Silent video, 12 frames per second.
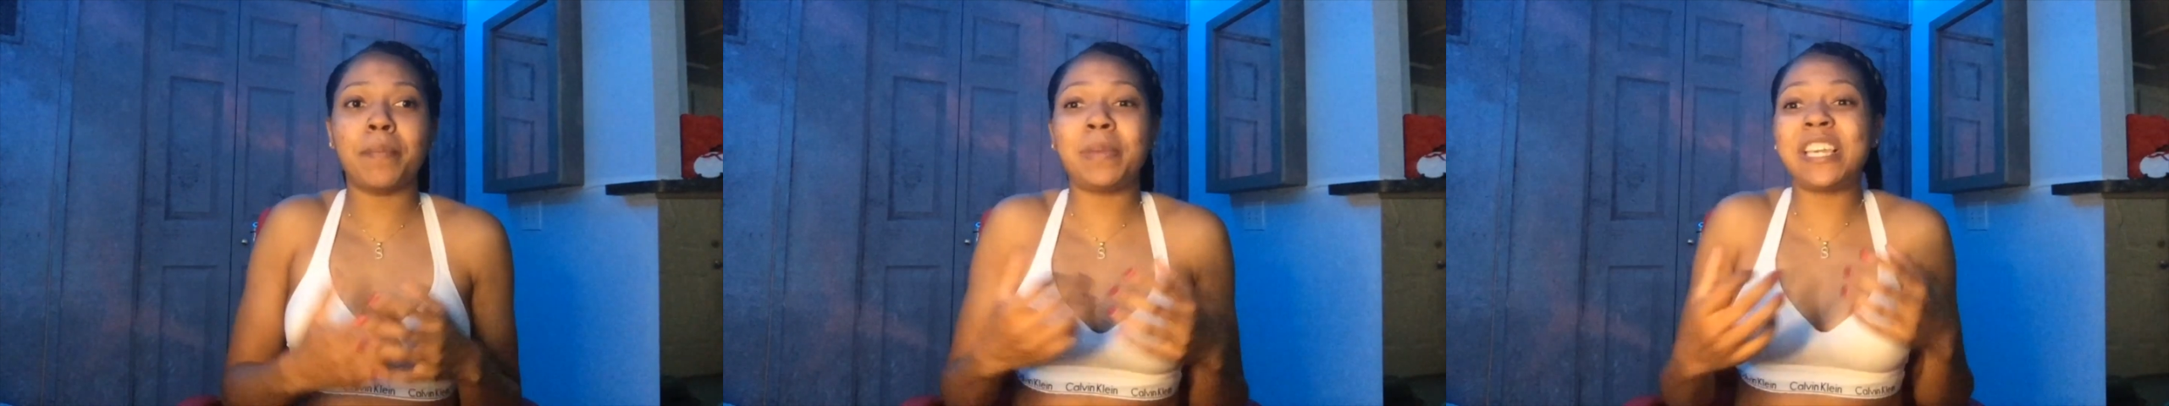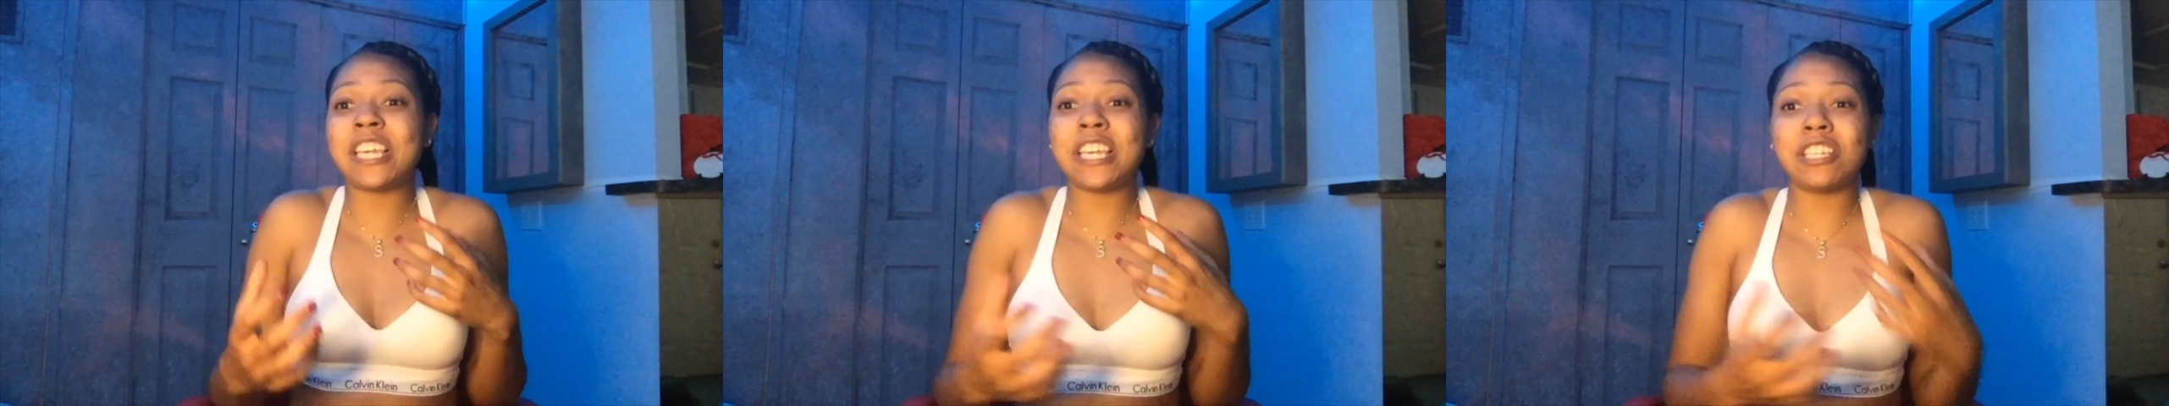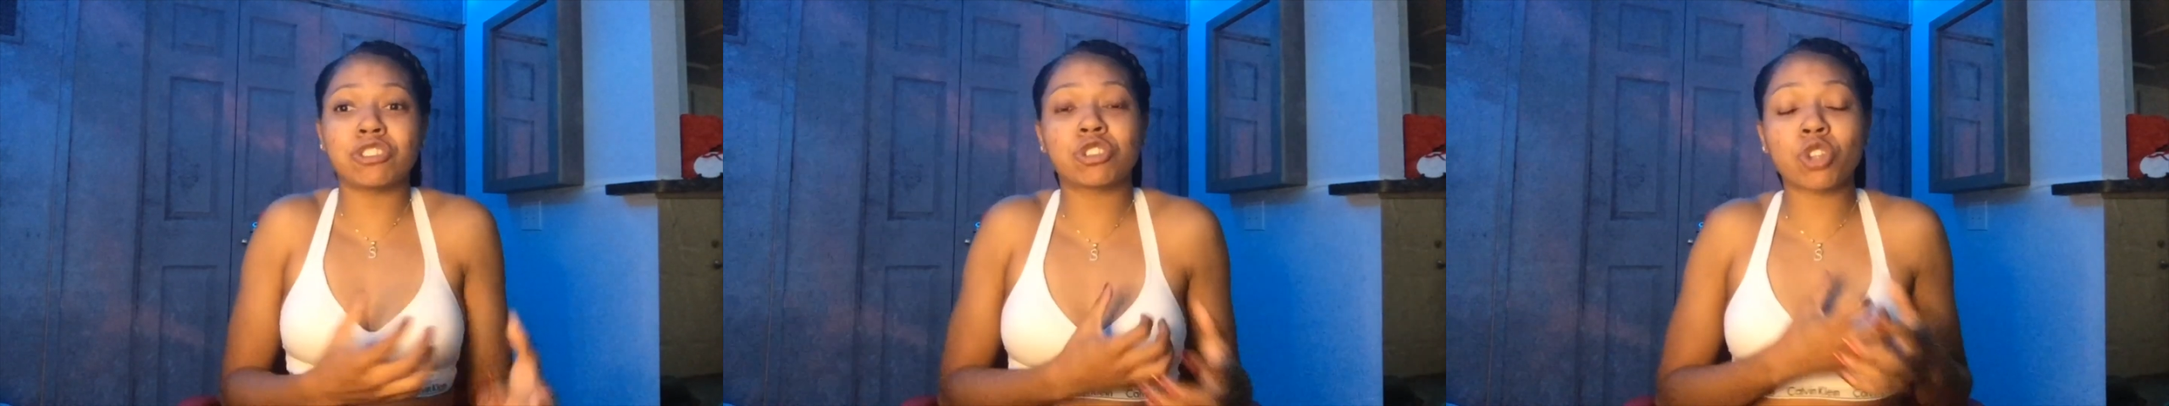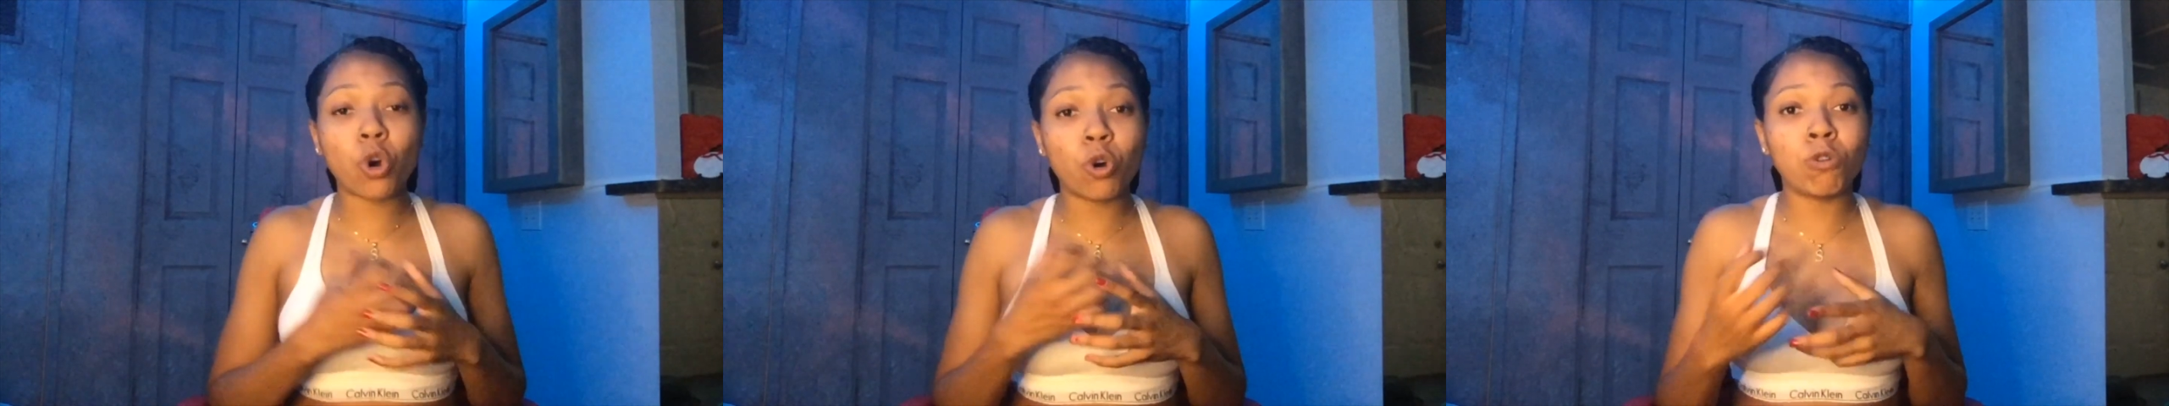Kia
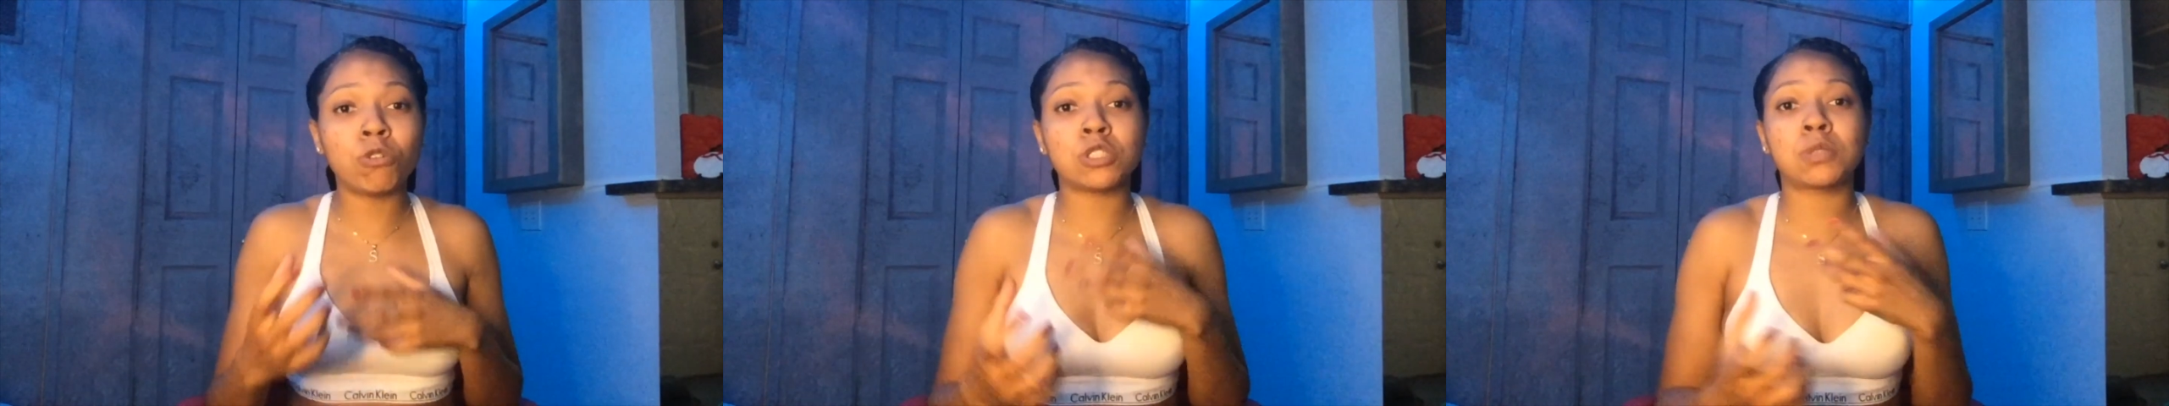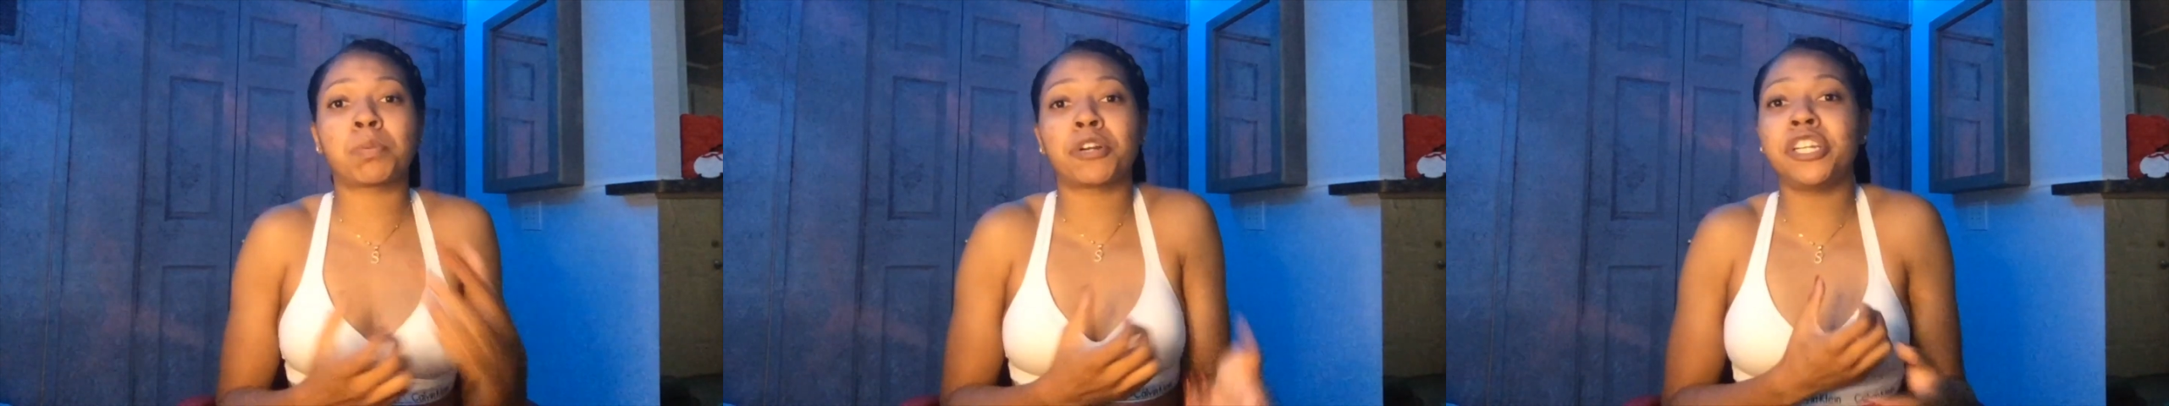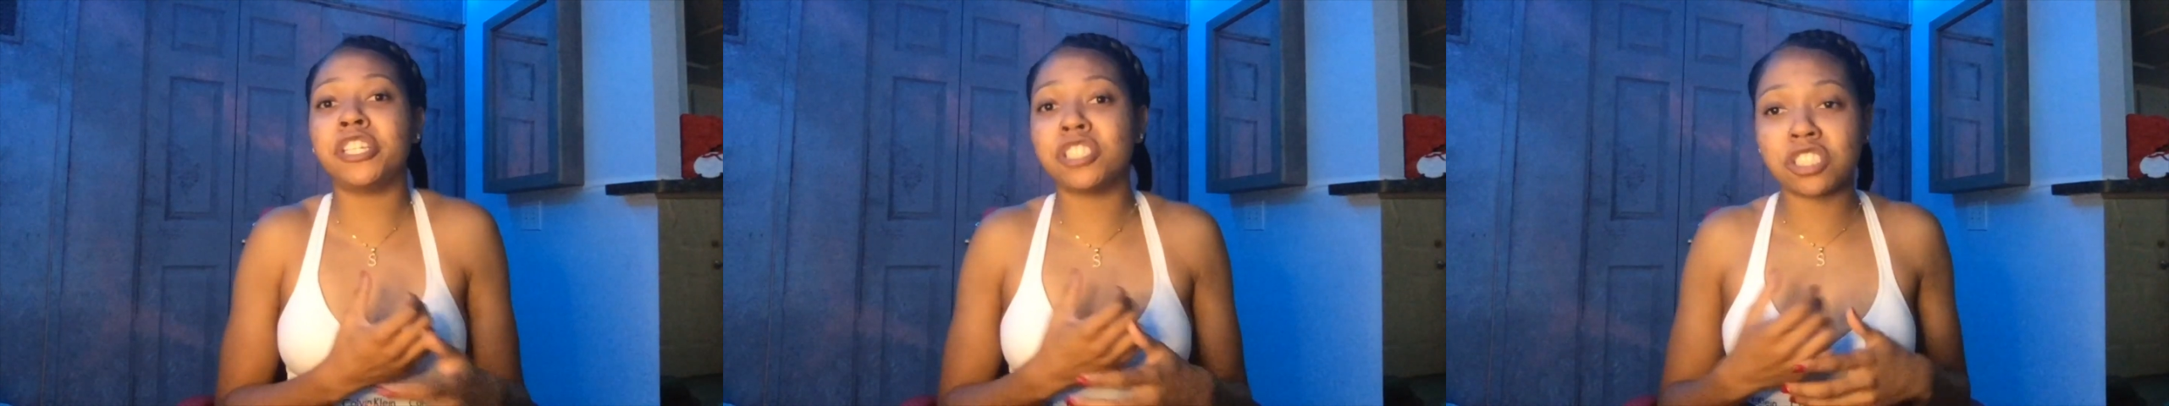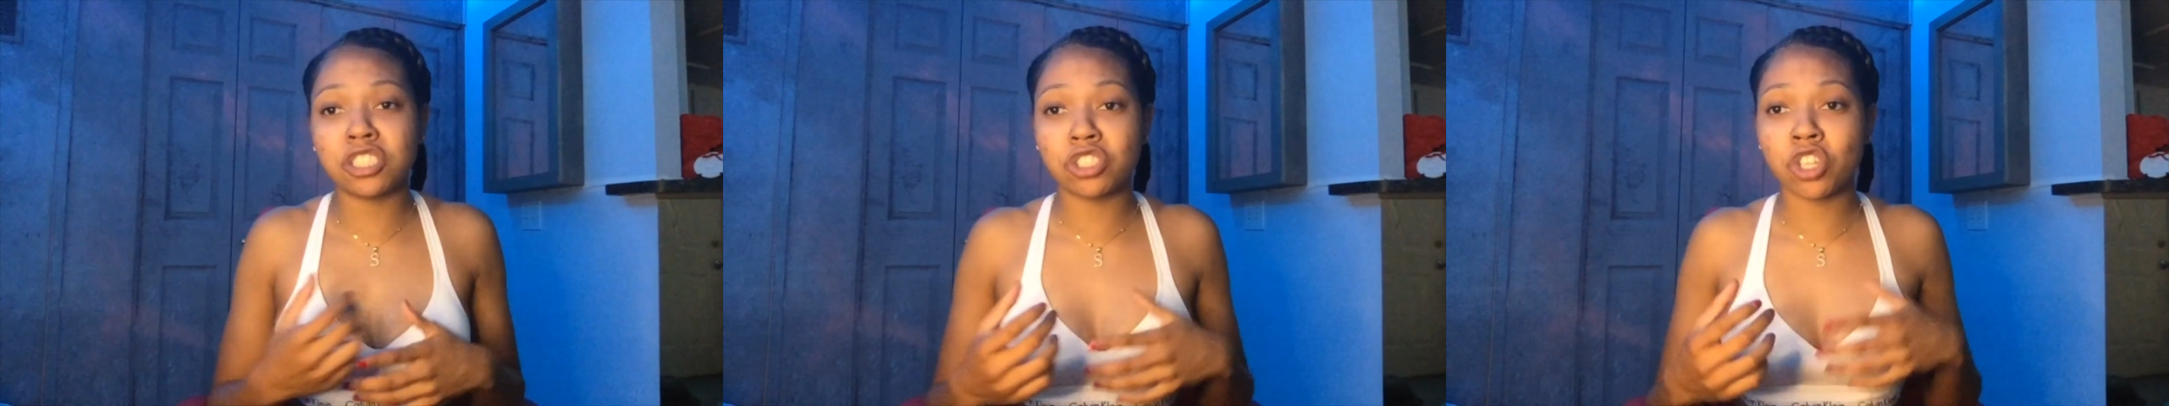Souls,
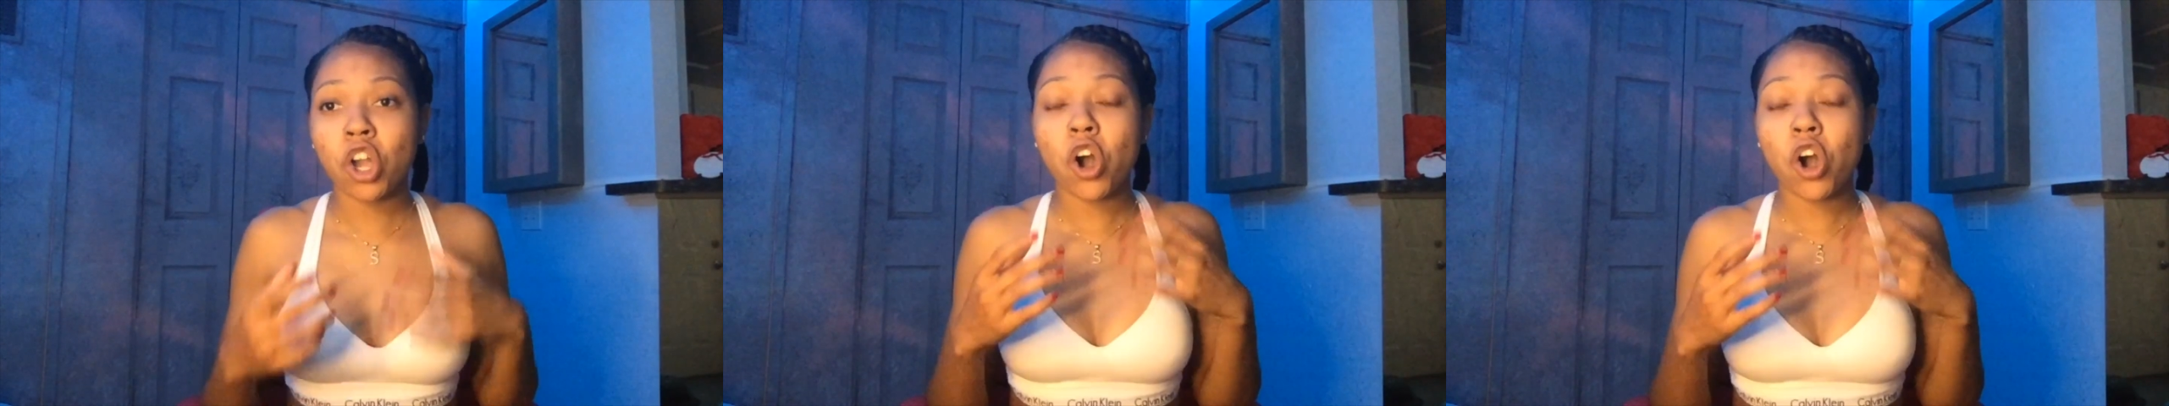Priuses,